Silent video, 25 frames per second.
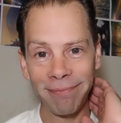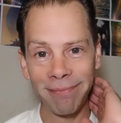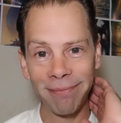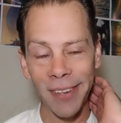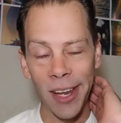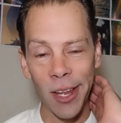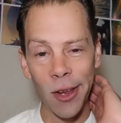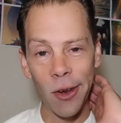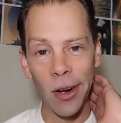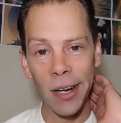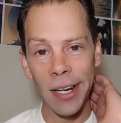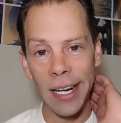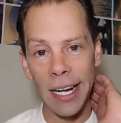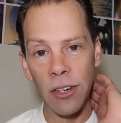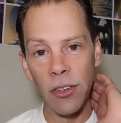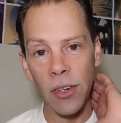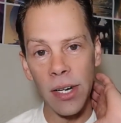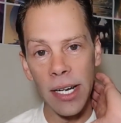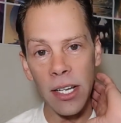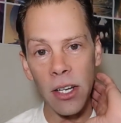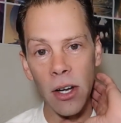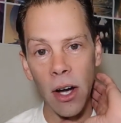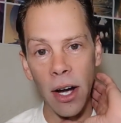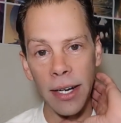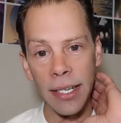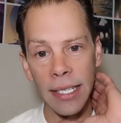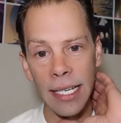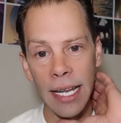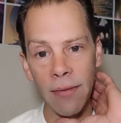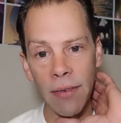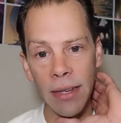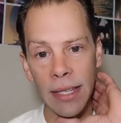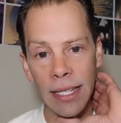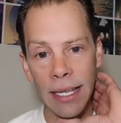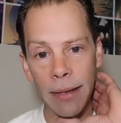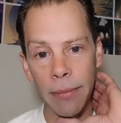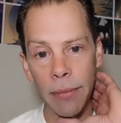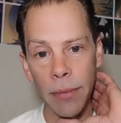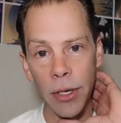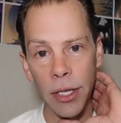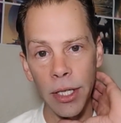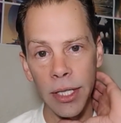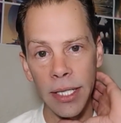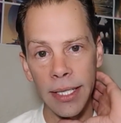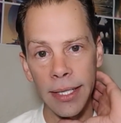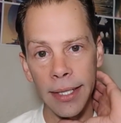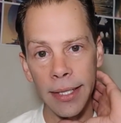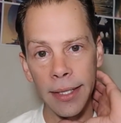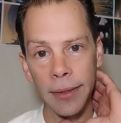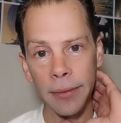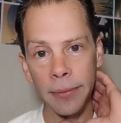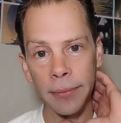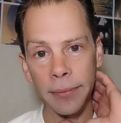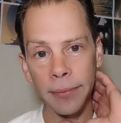You're literally God giving them mercy.